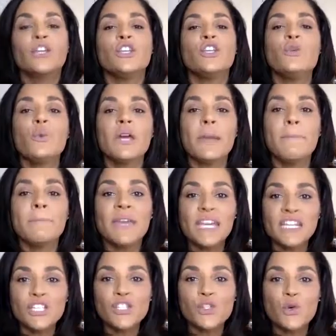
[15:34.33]
you want to
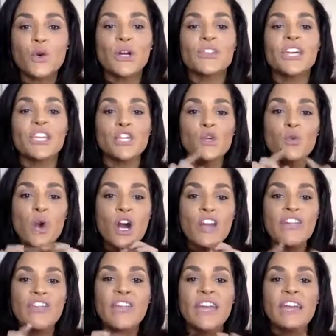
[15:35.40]
make sure that you are
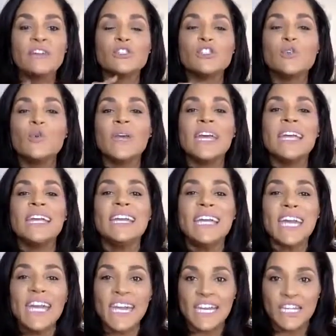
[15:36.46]
there to
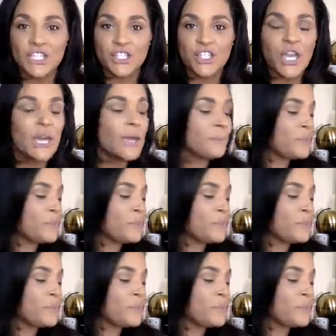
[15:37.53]
engage,